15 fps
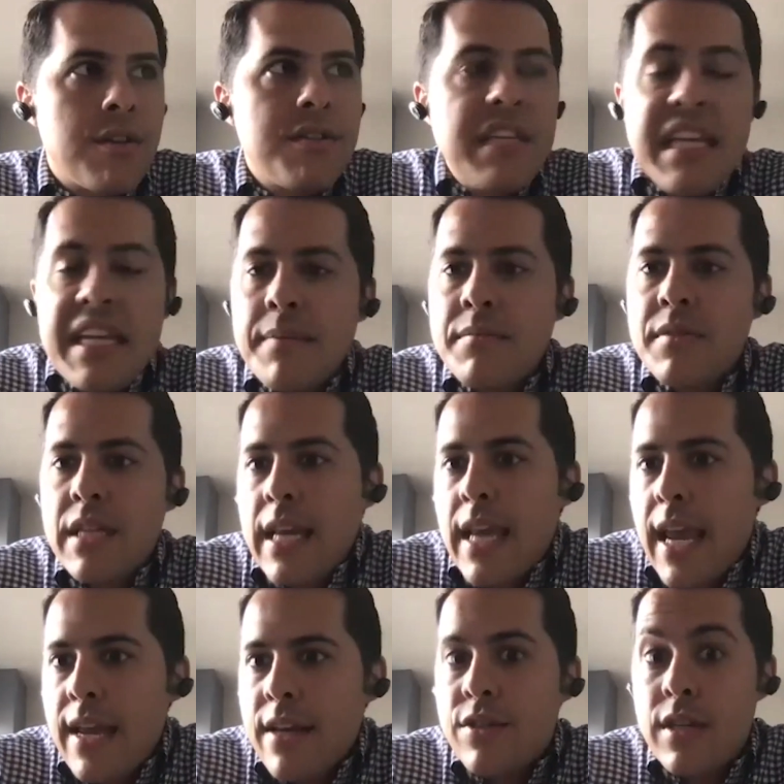teams
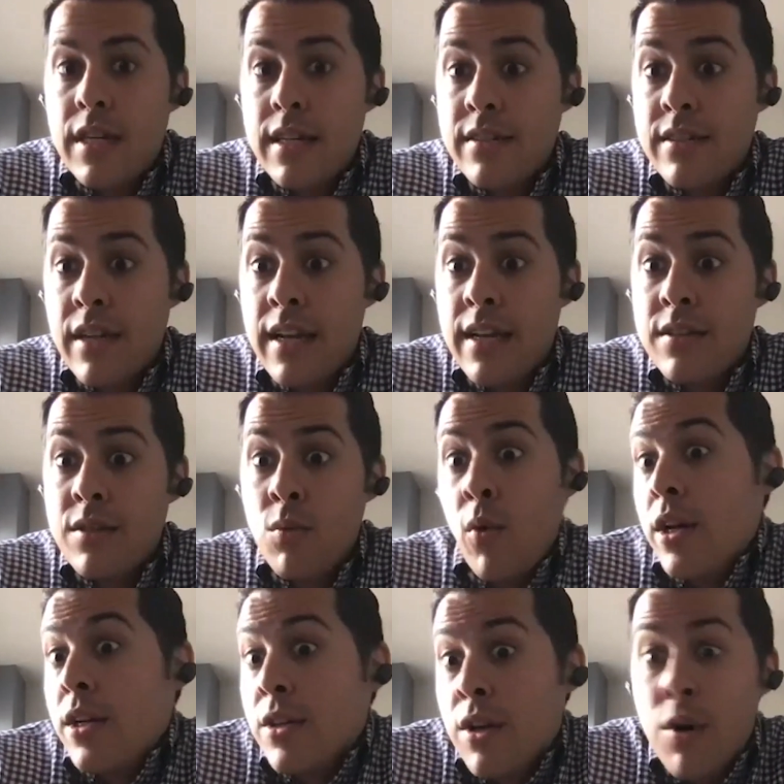engaged and excited to
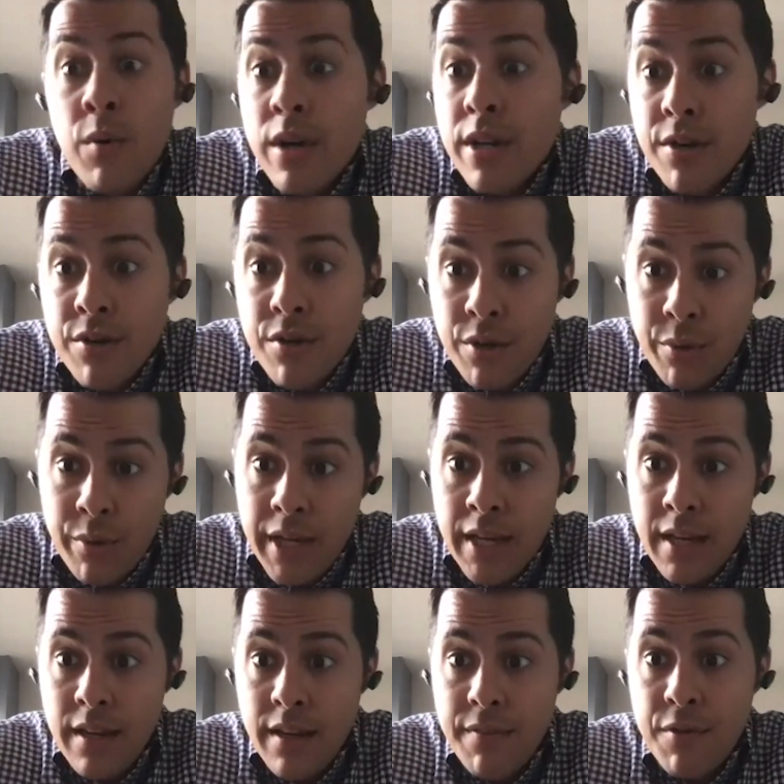want to know what you're
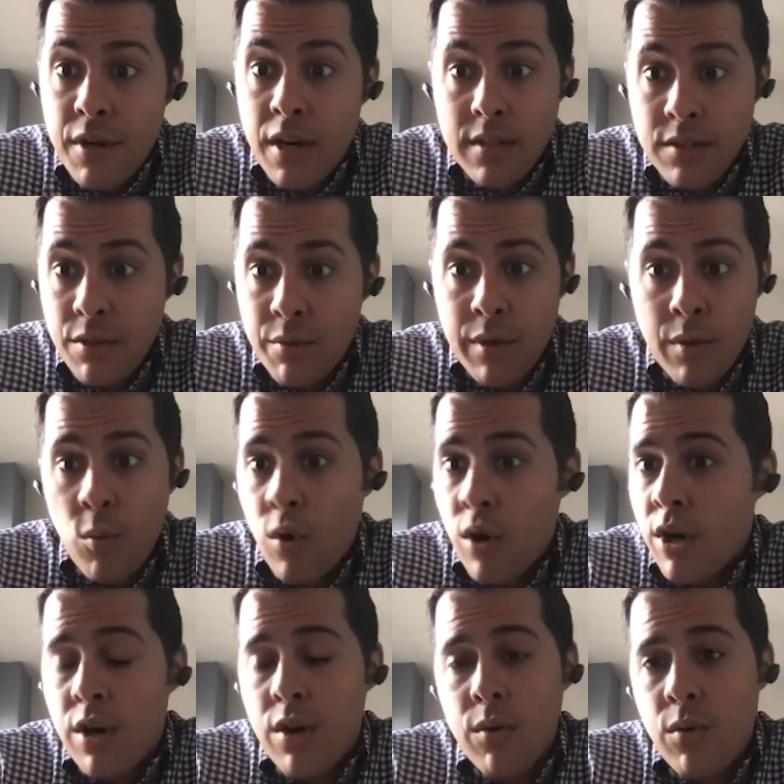doing if you're not doing
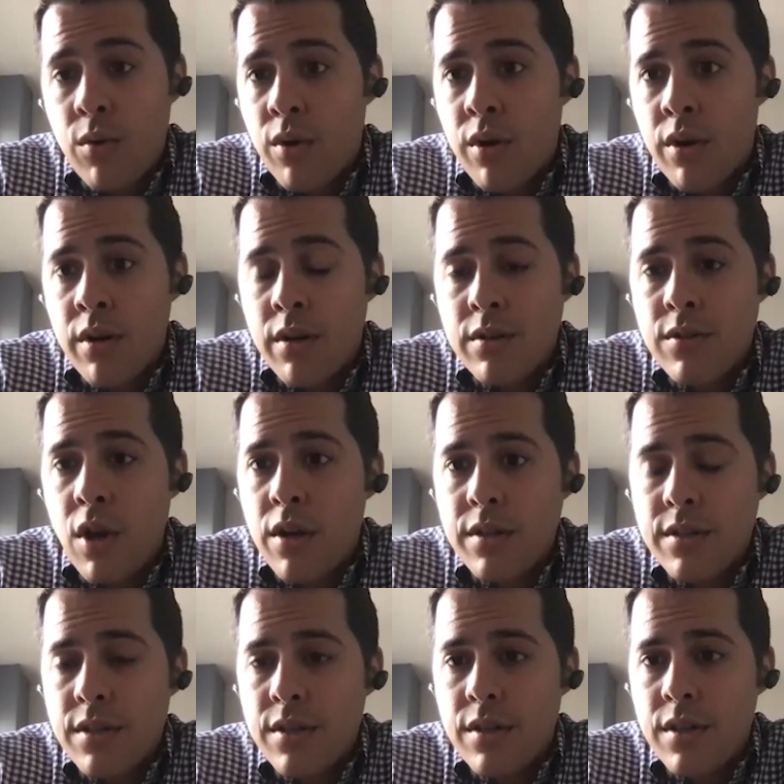work or
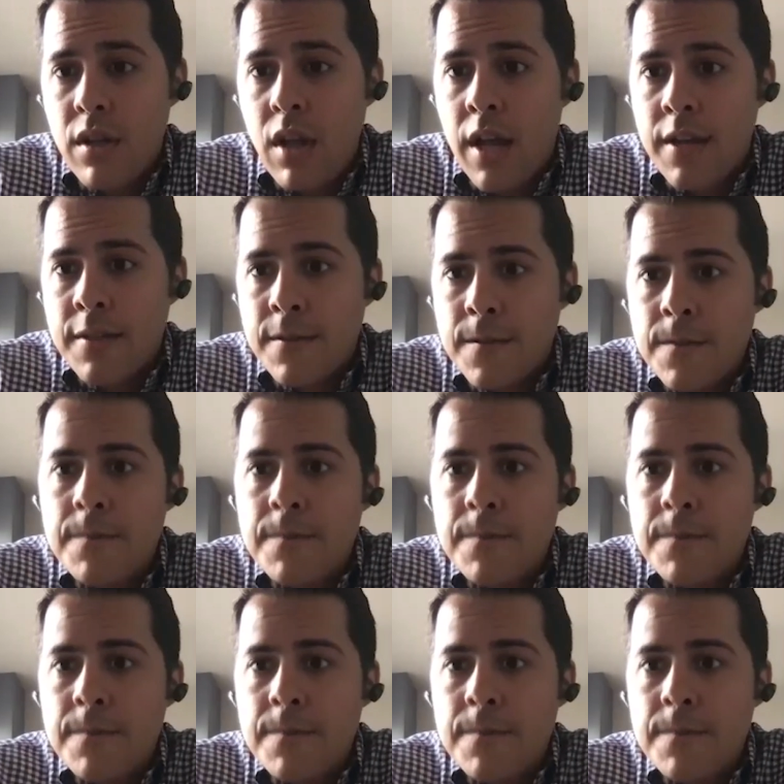talking to your clients.